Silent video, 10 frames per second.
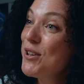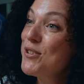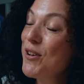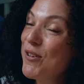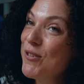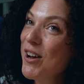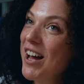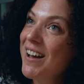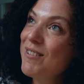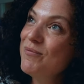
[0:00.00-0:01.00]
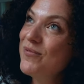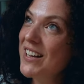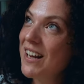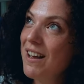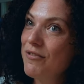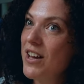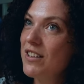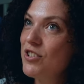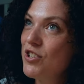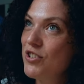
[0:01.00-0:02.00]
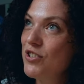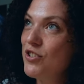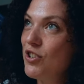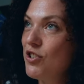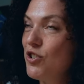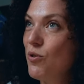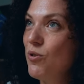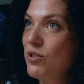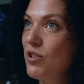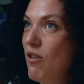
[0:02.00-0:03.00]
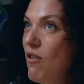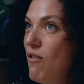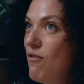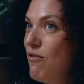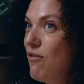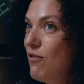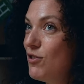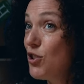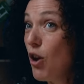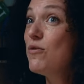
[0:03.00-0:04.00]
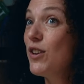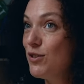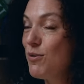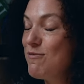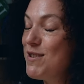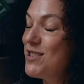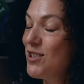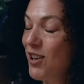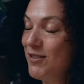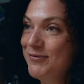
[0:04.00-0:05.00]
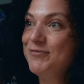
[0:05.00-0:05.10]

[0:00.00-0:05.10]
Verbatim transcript: So, um, and I left there just short of, just over 12 months ago.